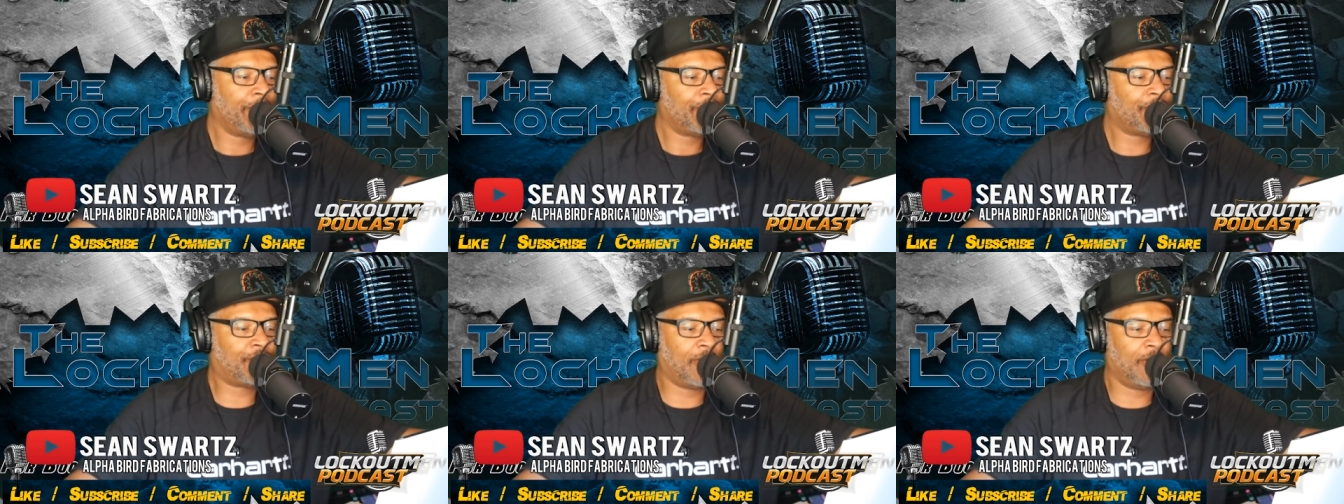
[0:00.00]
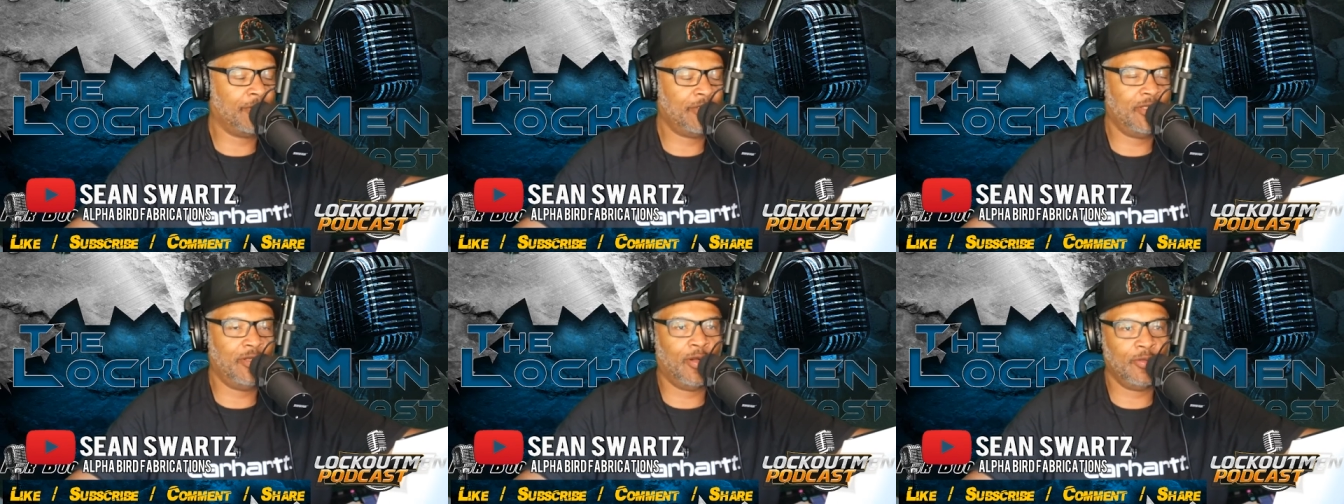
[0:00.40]
So
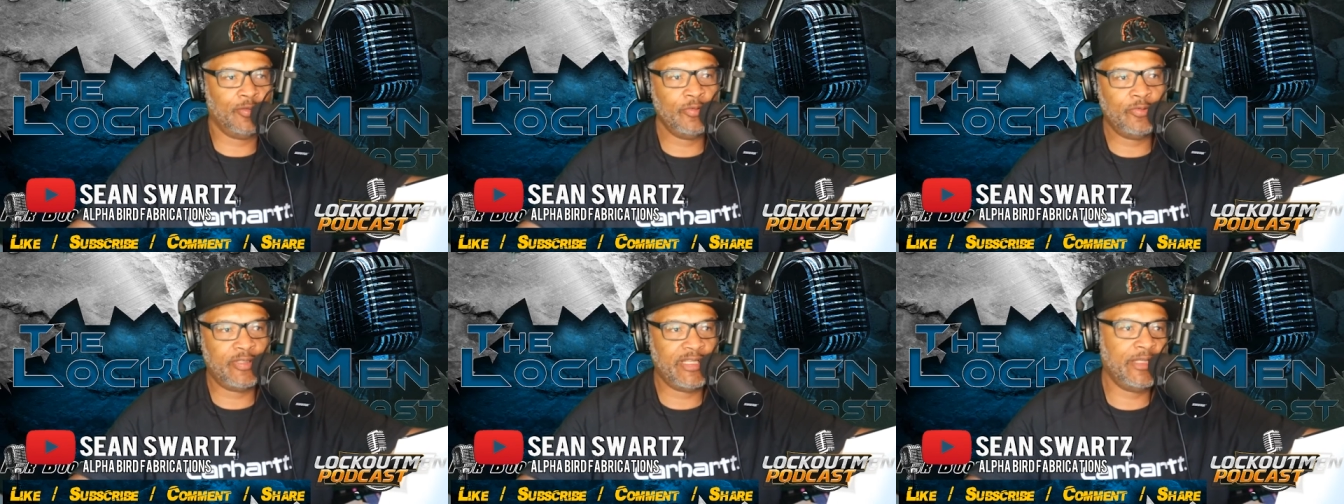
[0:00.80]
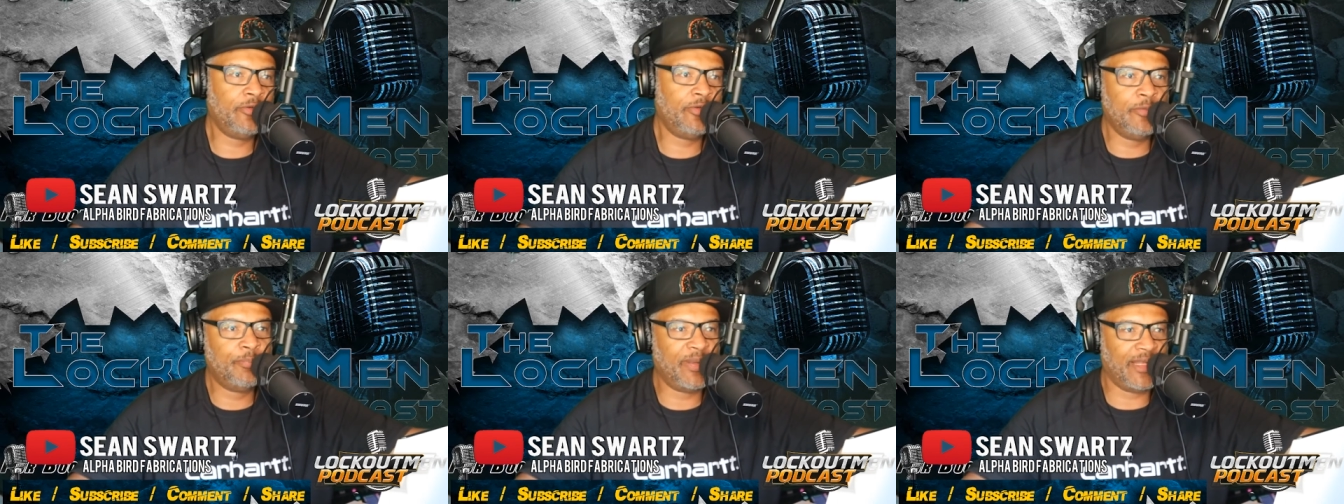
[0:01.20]
you know you
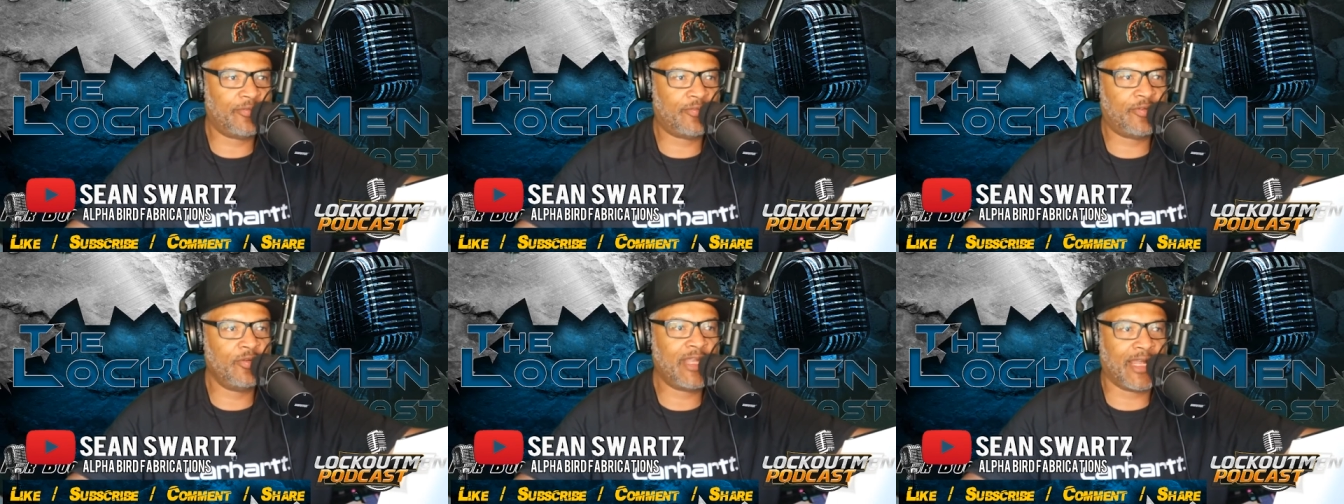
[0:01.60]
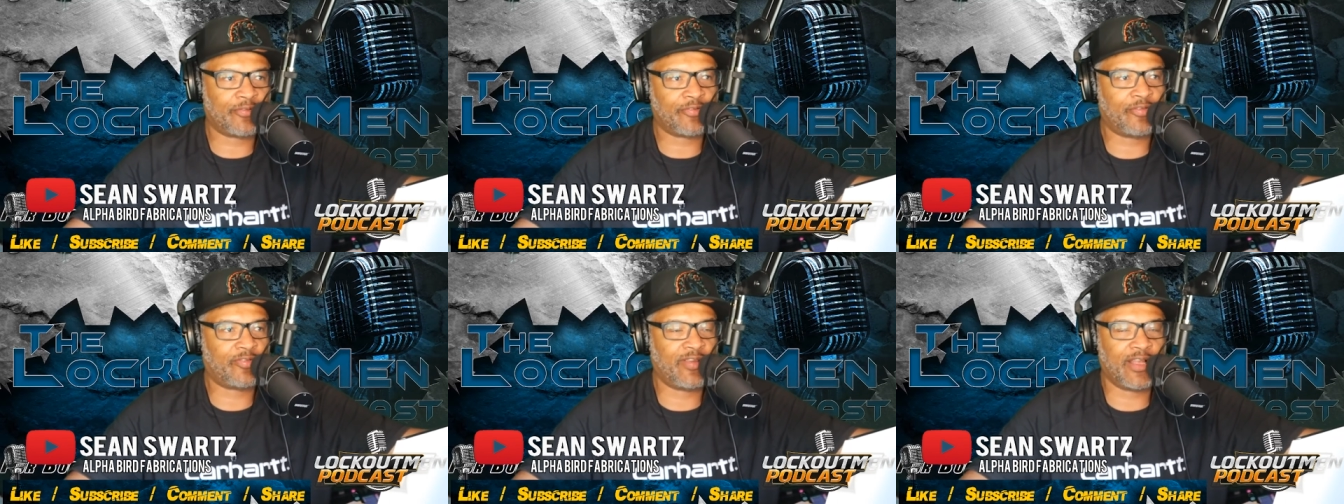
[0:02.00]
you been you got
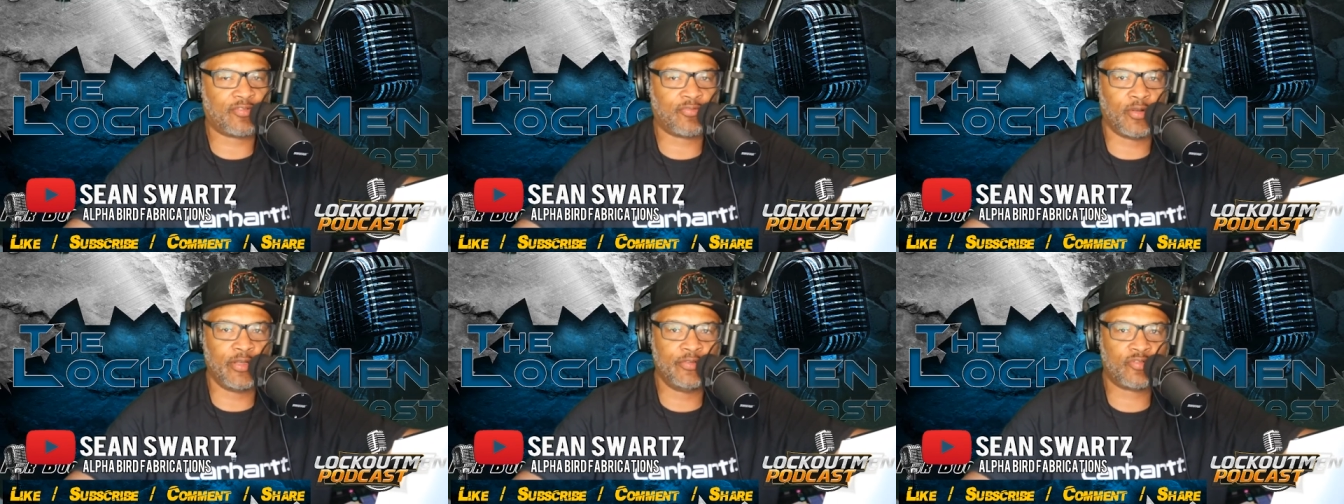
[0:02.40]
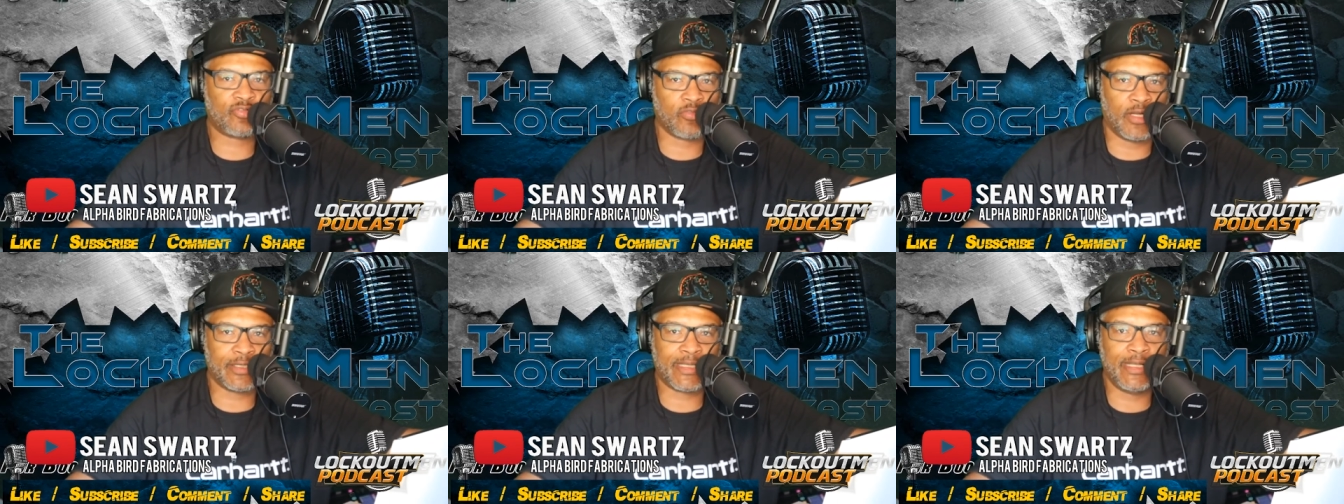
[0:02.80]
successful in
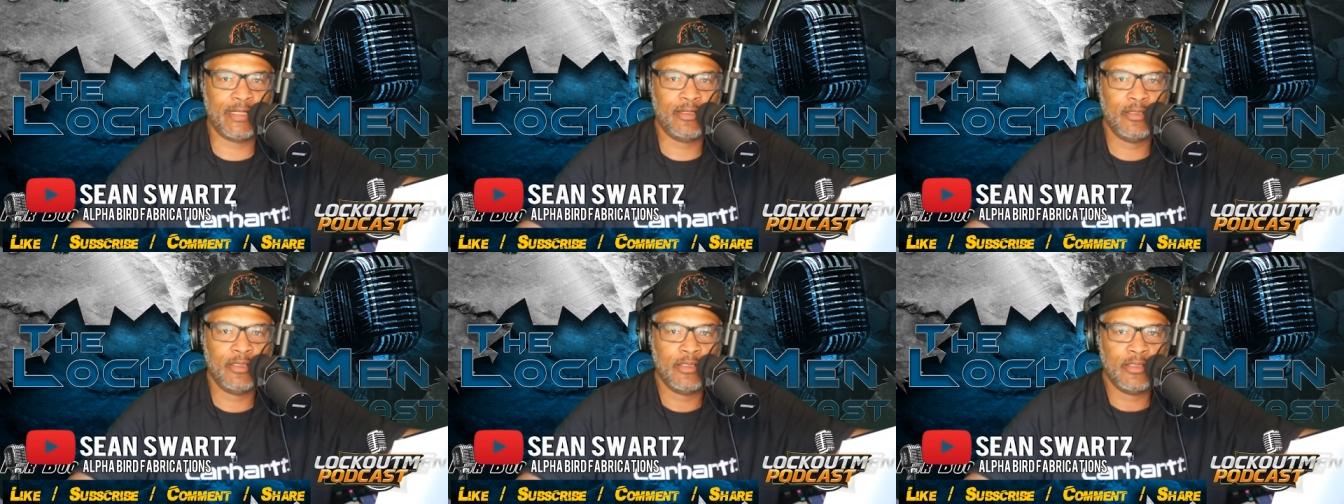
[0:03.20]
trucking,